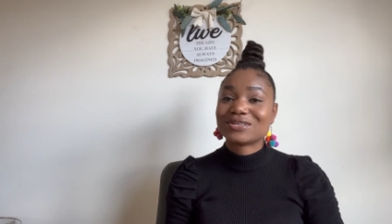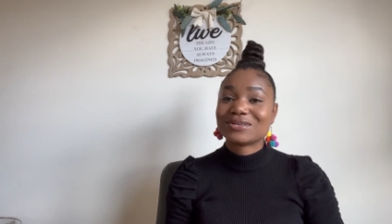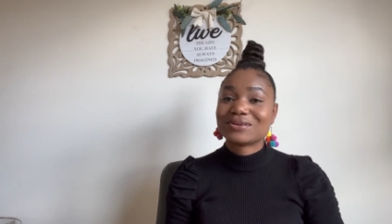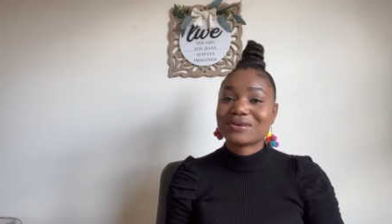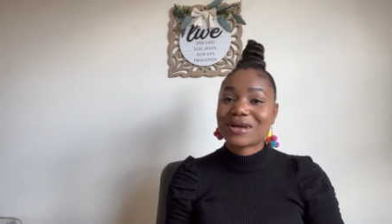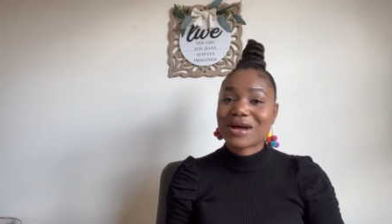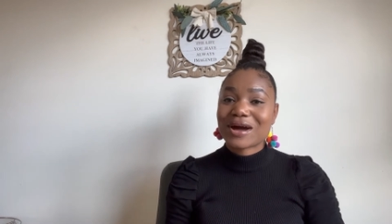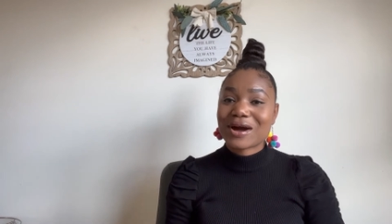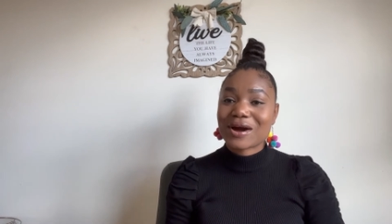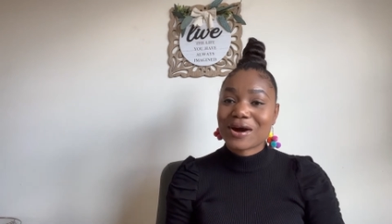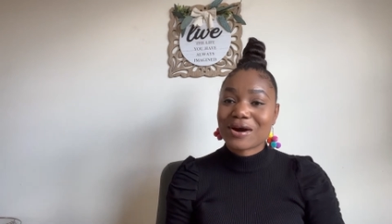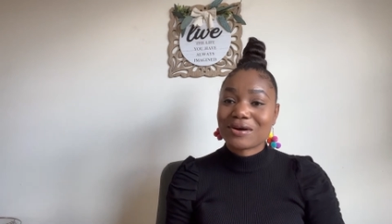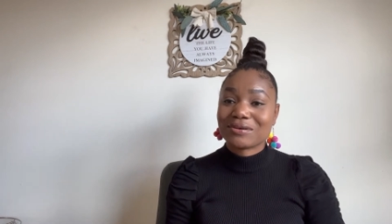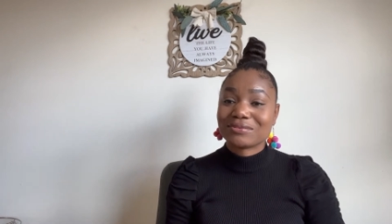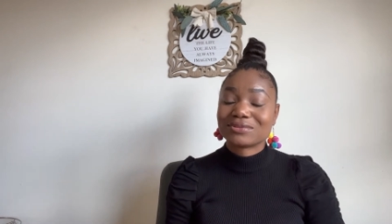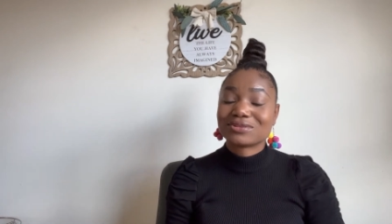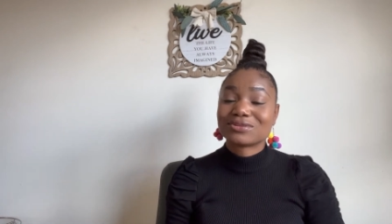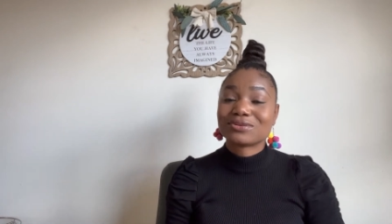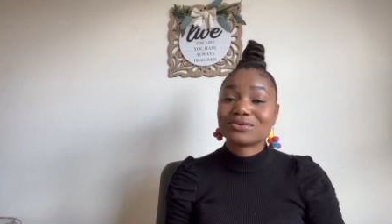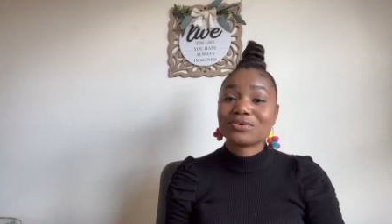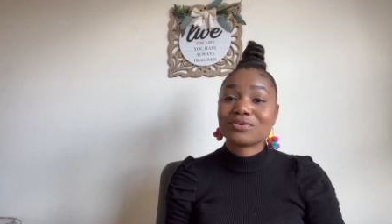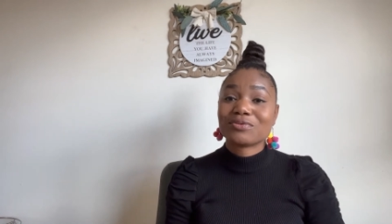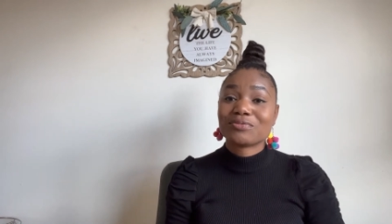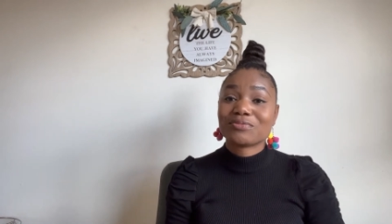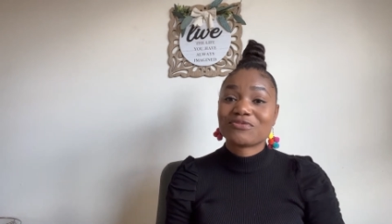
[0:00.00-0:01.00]

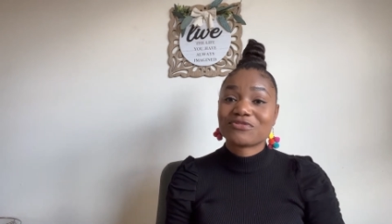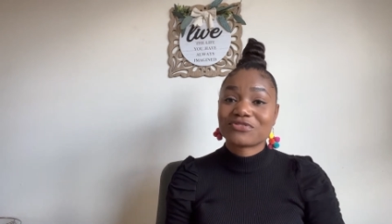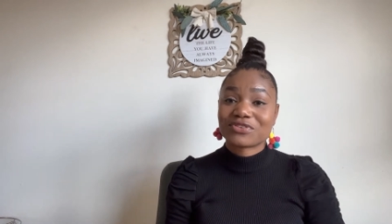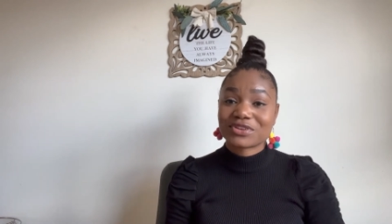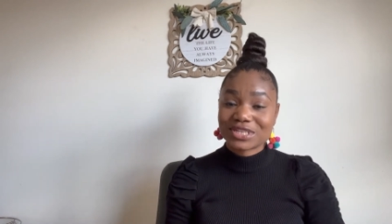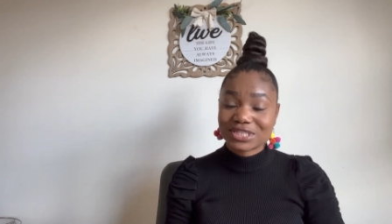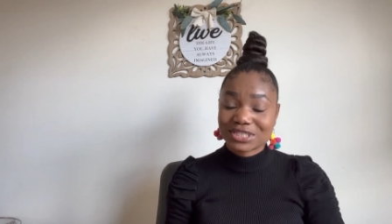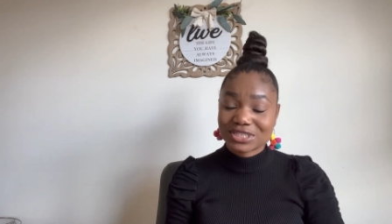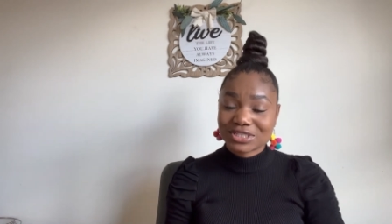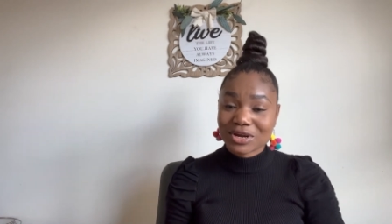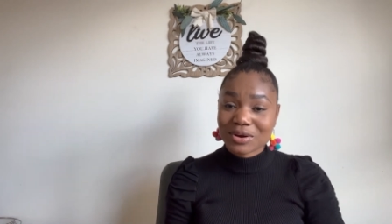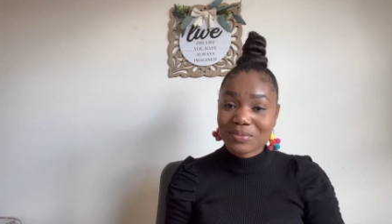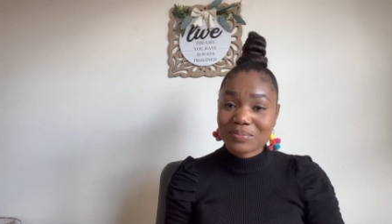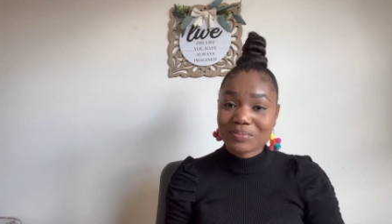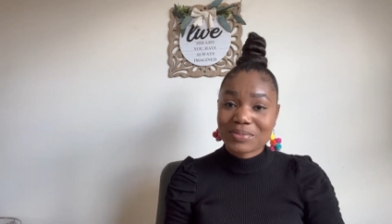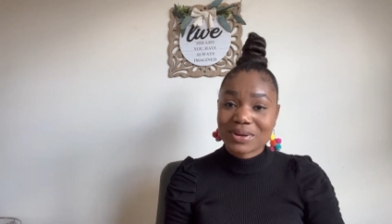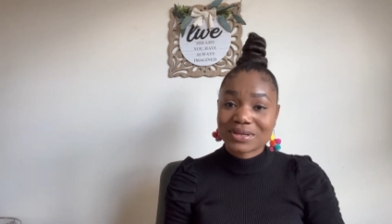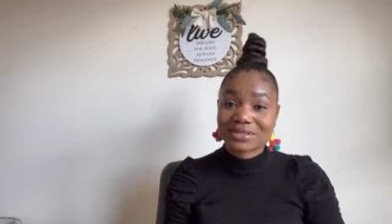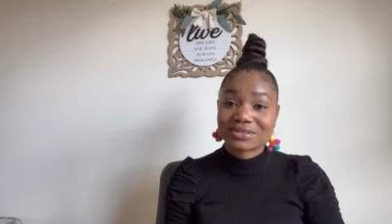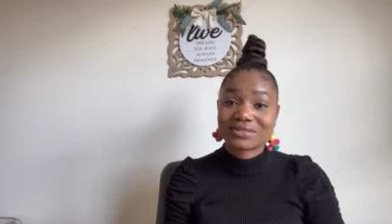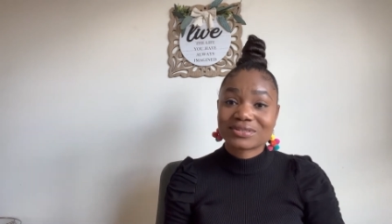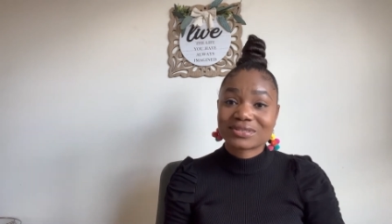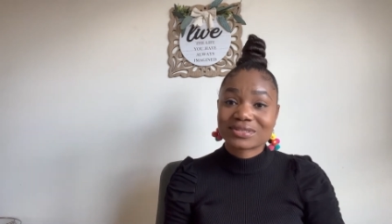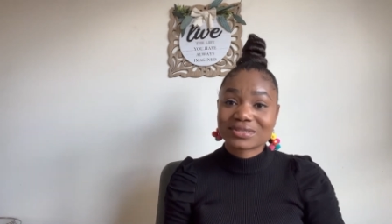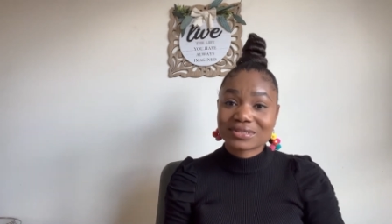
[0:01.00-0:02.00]
to finish up
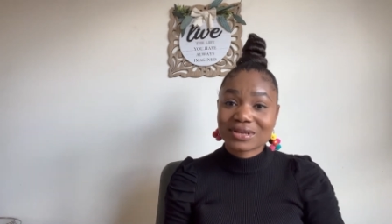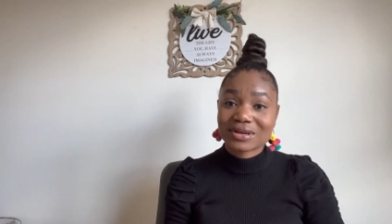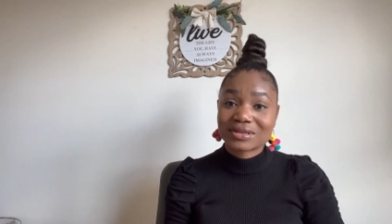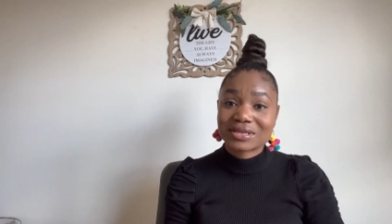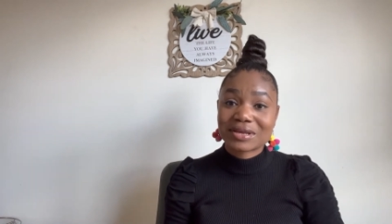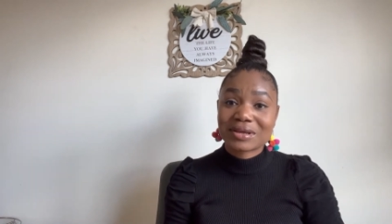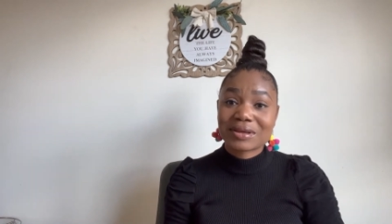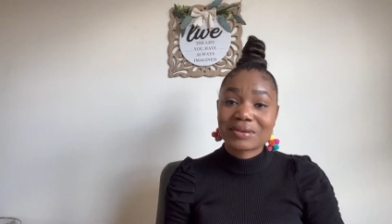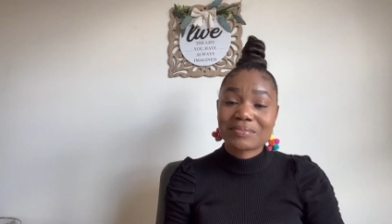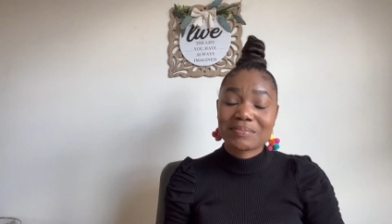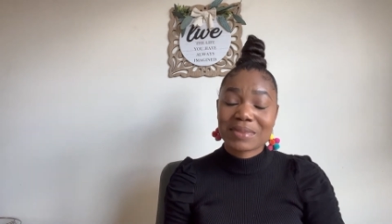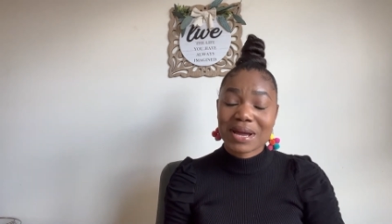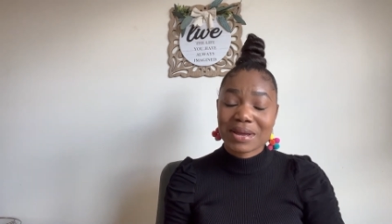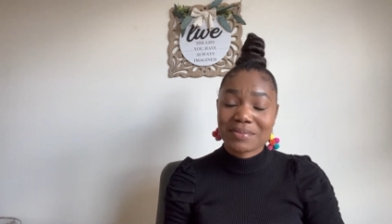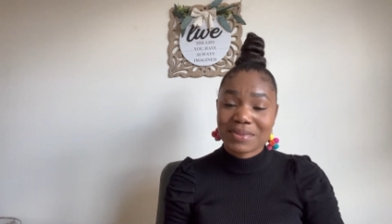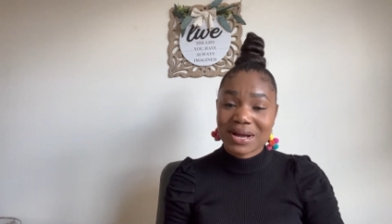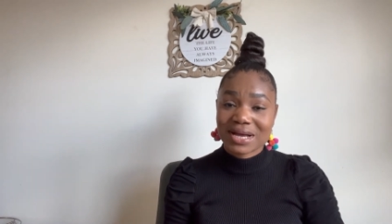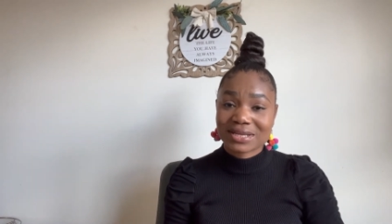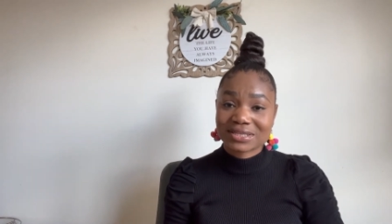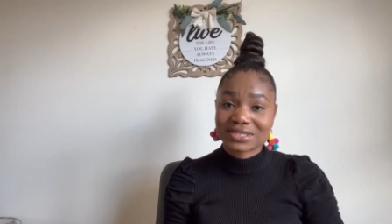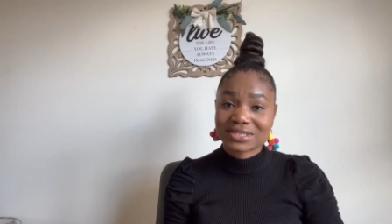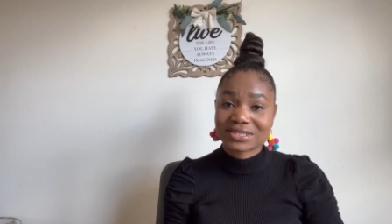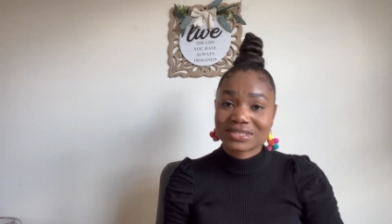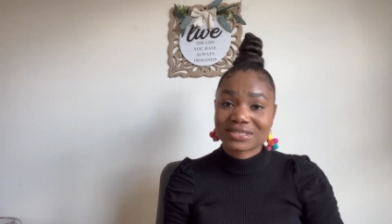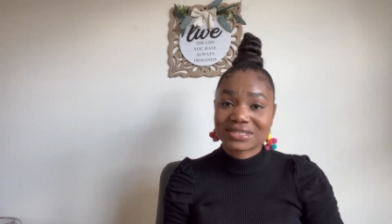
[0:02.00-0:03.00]
to study my
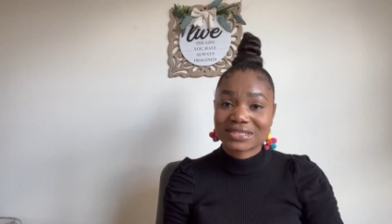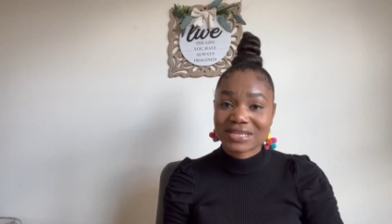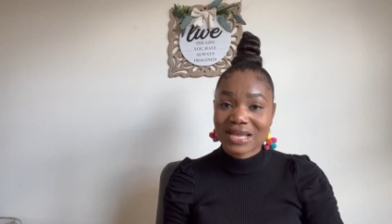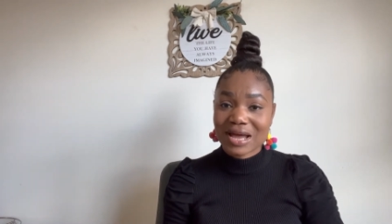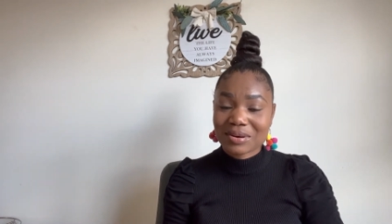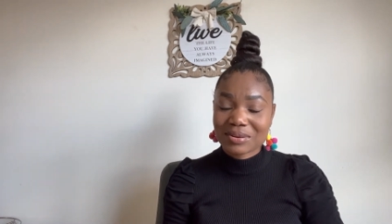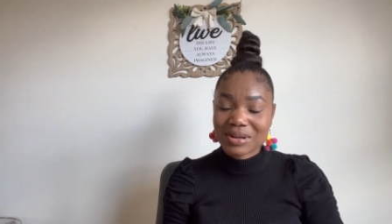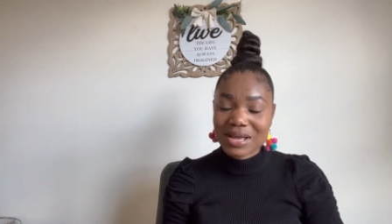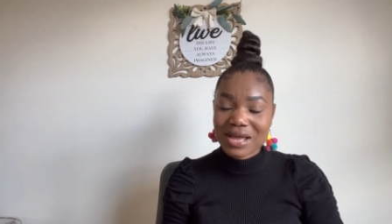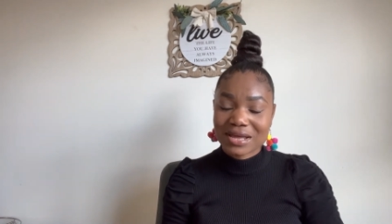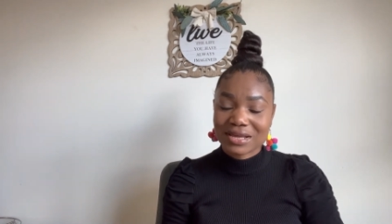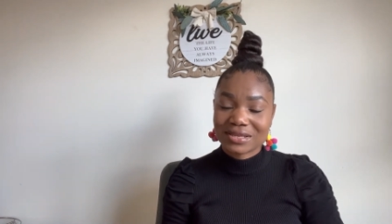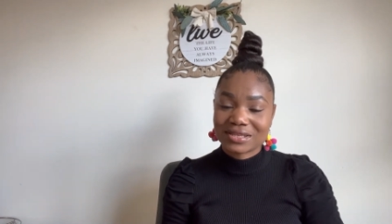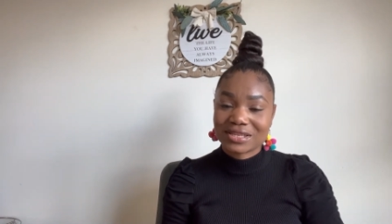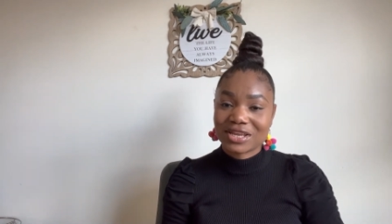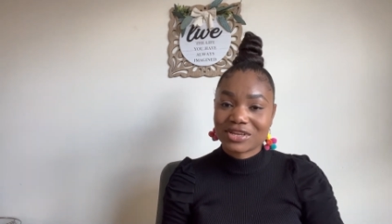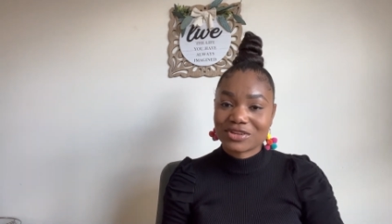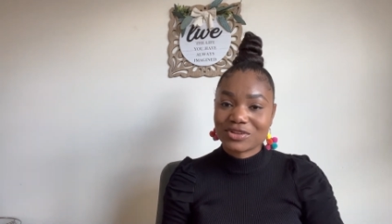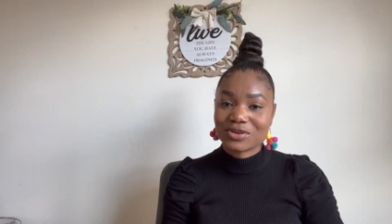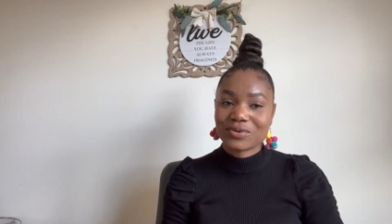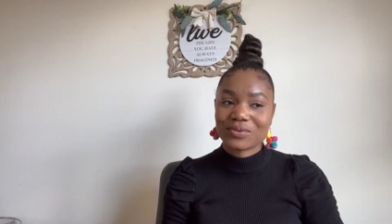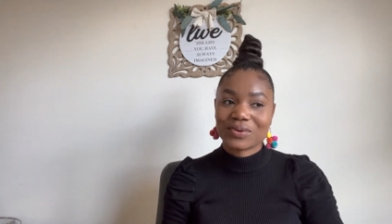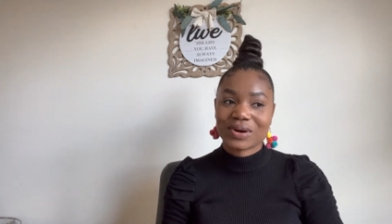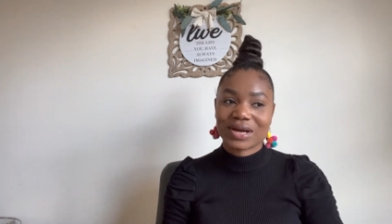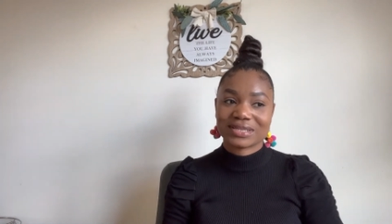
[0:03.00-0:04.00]
master's in the
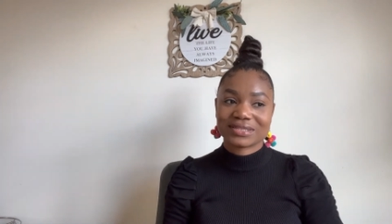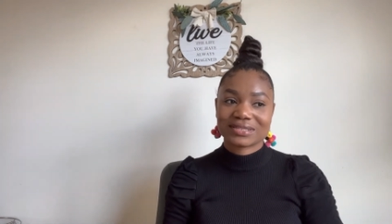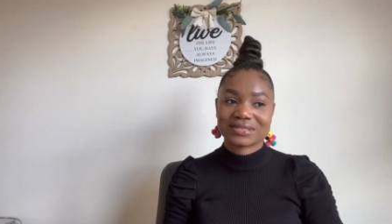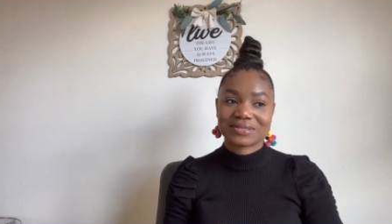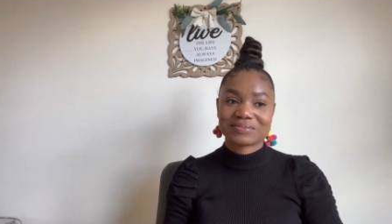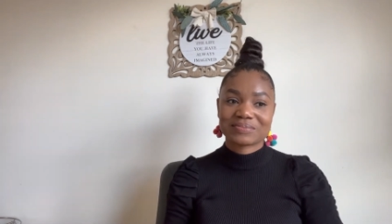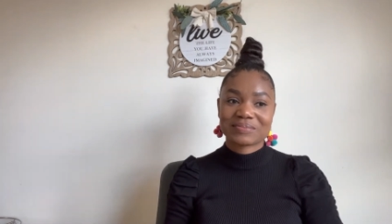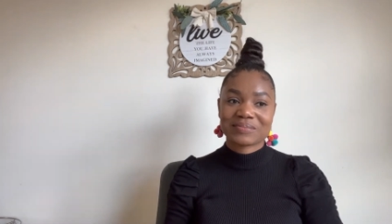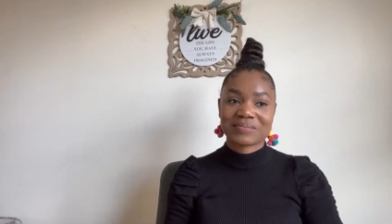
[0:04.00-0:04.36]
US.